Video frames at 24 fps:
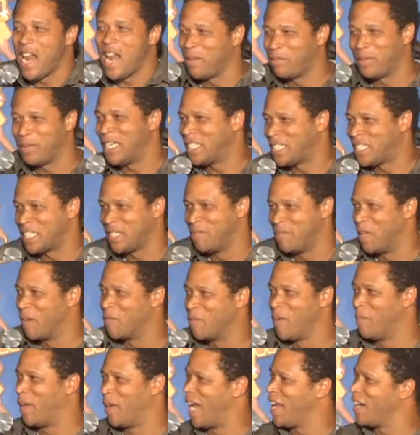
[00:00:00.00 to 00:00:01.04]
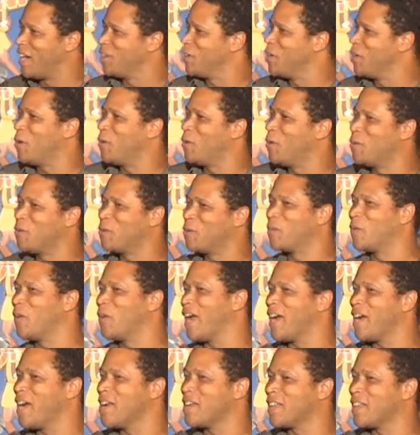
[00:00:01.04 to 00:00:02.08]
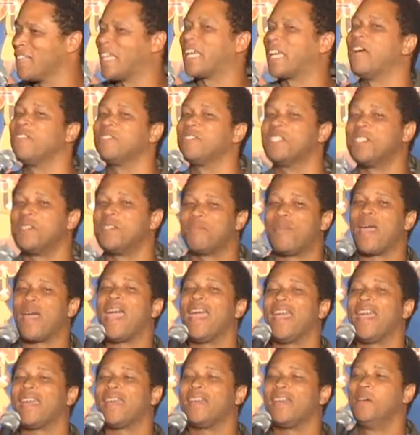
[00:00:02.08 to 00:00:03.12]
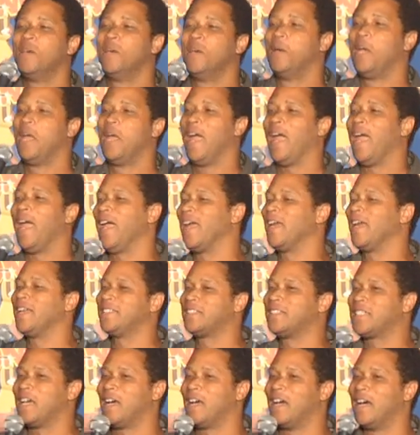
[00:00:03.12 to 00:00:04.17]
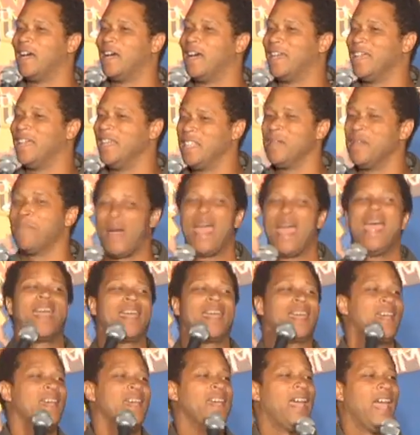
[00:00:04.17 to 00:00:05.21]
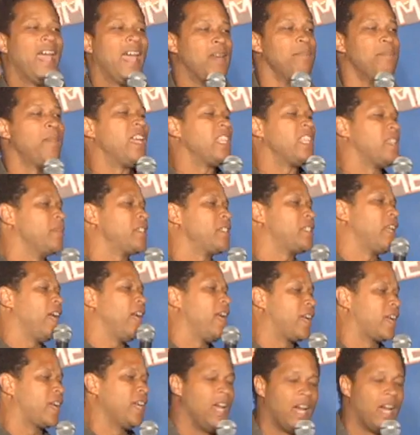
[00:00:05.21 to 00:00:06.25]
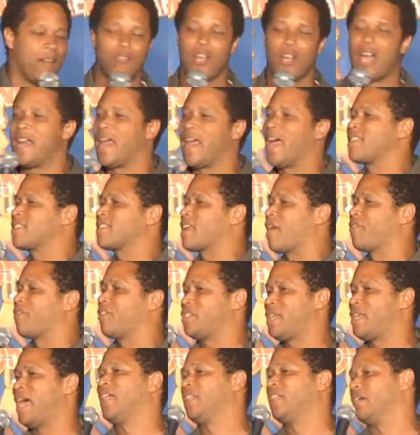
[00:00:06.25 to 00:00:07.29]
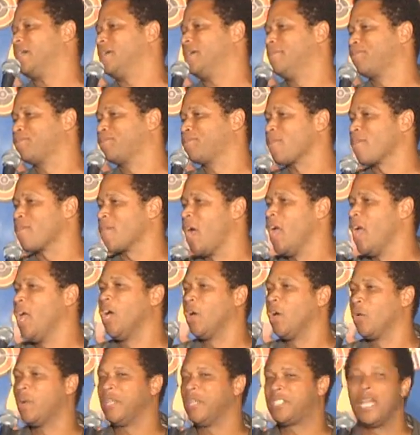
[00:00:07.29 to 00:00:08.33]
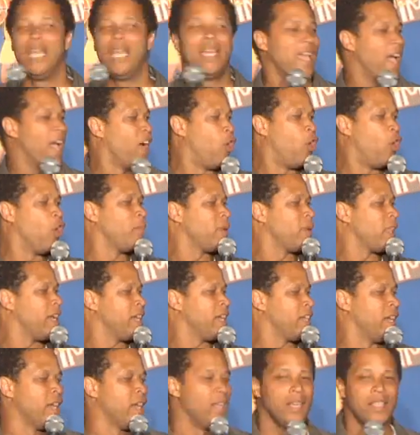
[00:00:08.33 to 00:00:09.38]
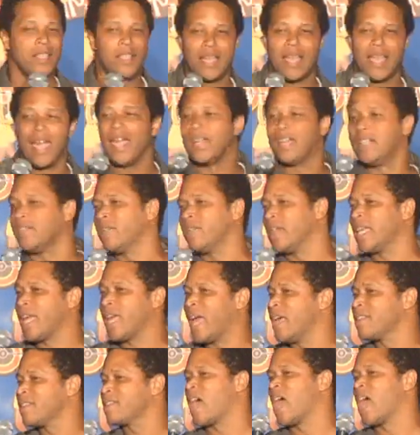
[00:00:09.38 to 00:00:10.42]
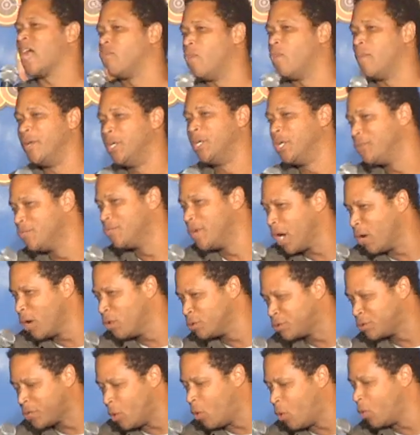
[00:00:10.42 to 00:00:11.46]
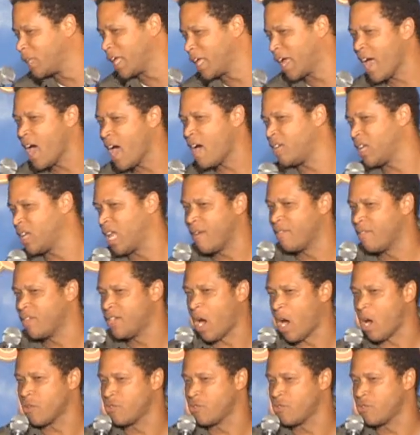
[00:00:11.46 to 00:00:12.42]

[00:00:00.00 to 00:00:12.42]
out of places to meet women. I don't know where to, like, I was in the bank and made the mistake of trying to ask out the teller. Which, yeah, horrible idea. You can't really ask out a woman who knows you only have $11.32